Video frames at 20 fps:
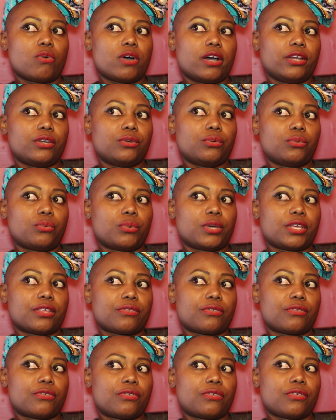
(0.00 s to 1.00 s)
one
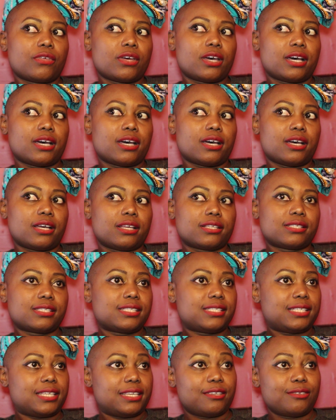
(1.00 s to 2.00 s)
with
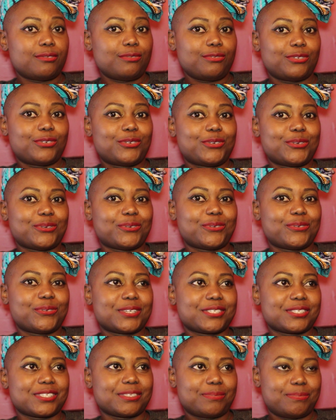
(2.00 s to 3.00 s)
Steve, who
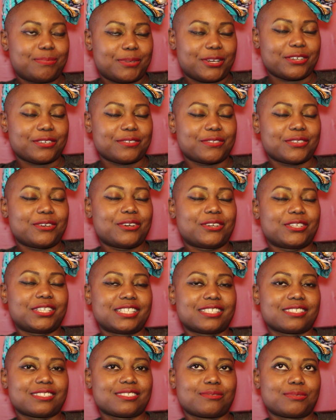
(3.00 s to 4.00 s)
was part of the
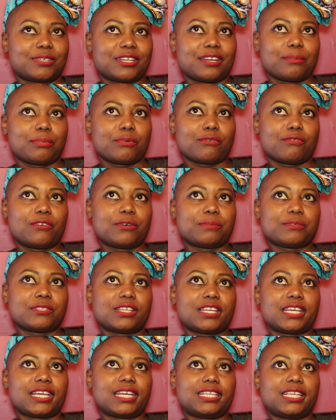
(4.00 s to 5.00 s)
audience when I
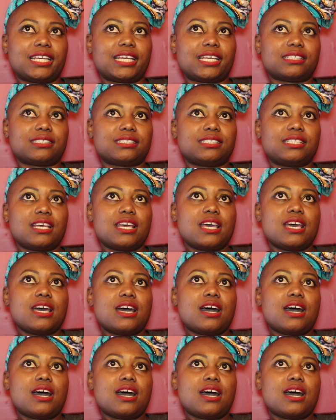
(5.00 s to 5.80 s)
performed tonight, and